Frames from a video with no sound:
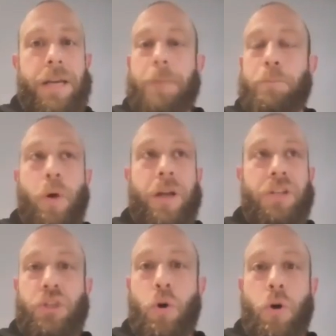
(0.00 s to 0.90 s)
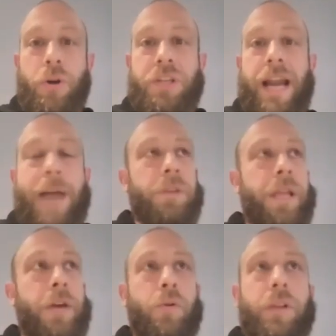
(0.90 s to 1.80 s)
Nick Boyd scores, and I'm
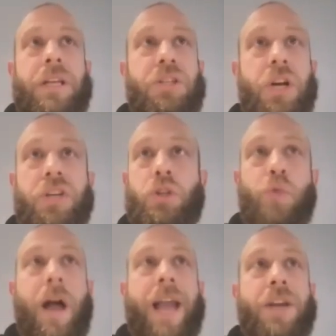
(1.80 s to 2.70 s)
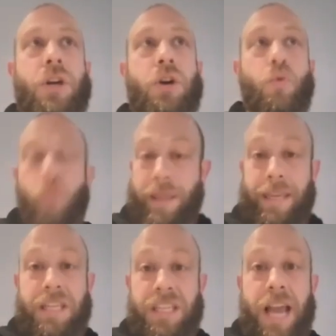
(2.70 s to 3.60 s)
literally just trying to, with
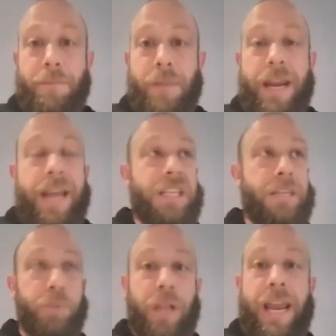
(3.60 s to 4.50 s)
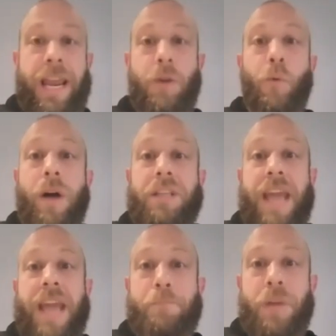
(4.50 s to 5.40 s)
excitement, explain what's
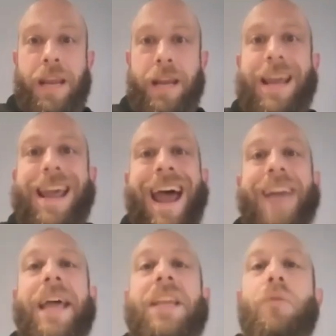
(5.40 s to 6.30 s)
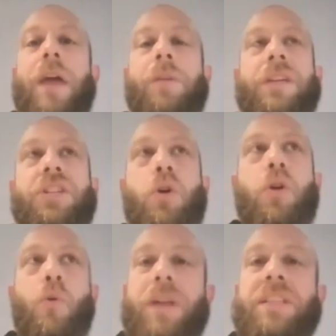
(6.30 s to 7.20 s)
happening. And then you're able to sort
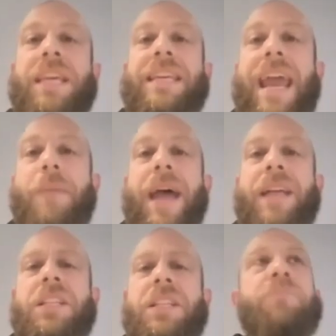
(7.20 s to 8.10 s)
of, once the game ends